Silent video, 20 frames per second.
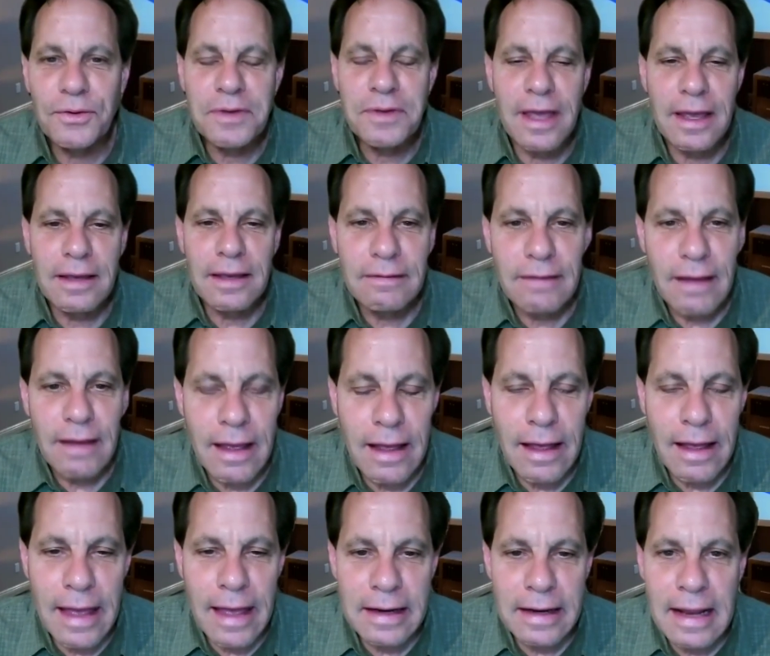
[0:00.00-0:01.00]
Okay,
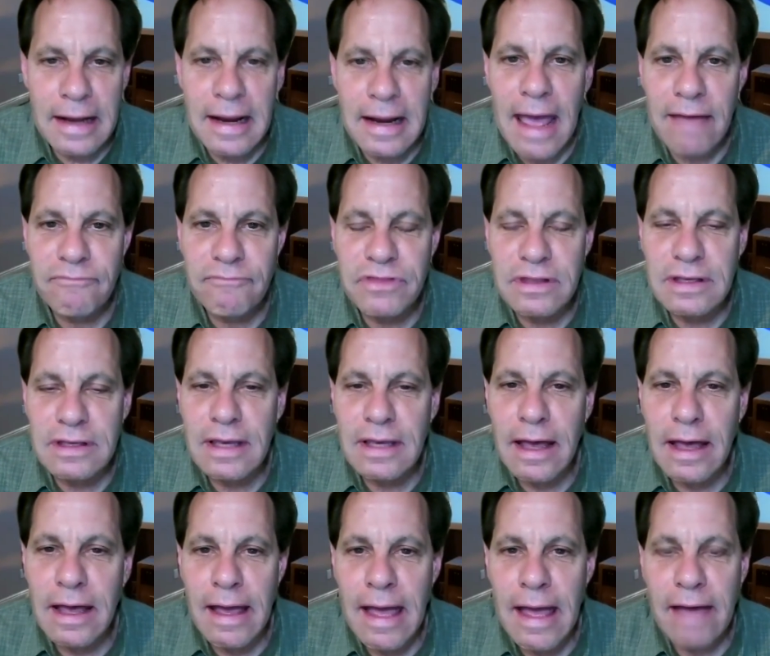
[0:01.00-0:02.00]
uh, and and have the
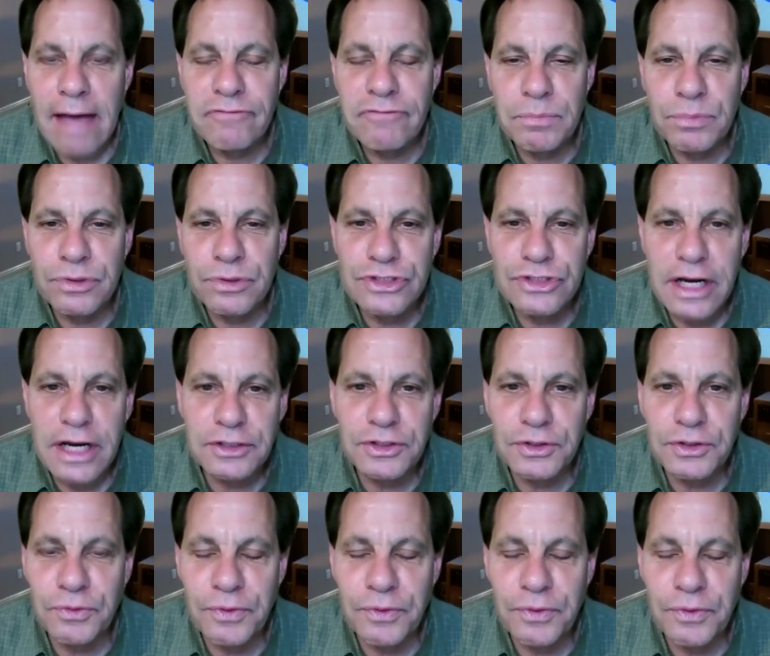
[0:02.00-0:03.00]
uh, have the
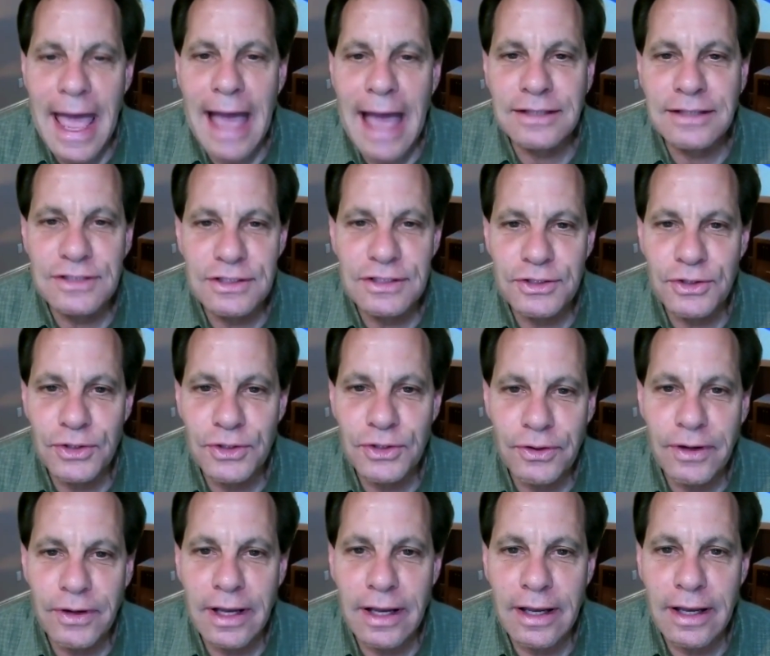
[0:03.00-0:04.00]
projector react to
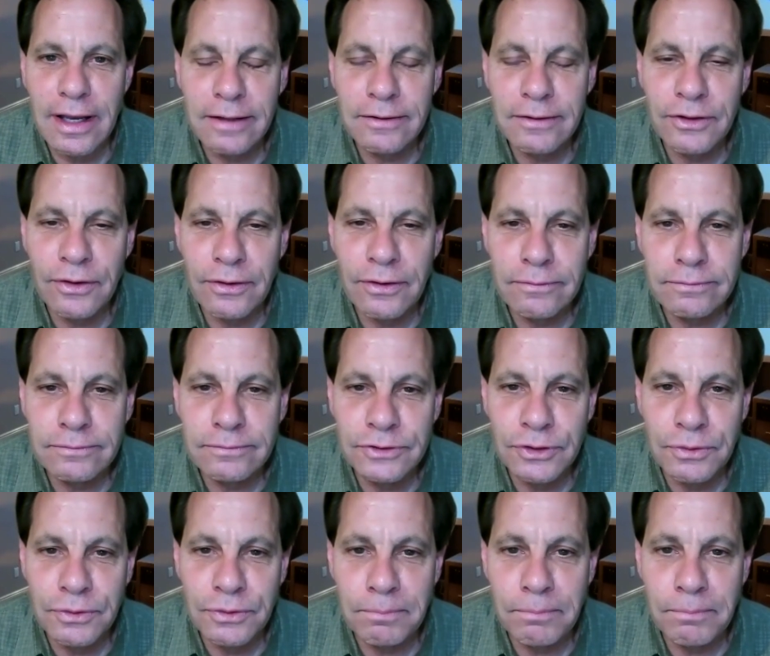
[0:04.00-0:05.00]
your uh, your
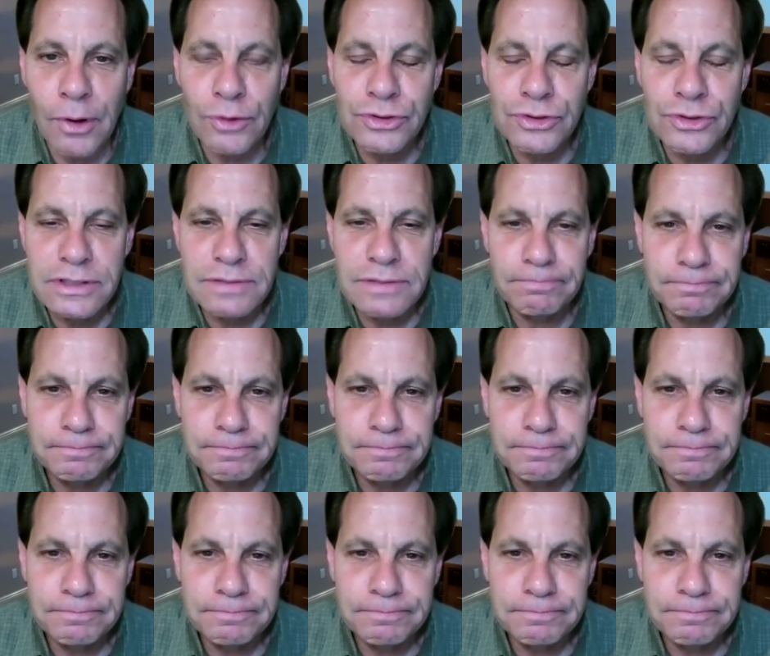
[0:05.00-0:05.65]
your motion.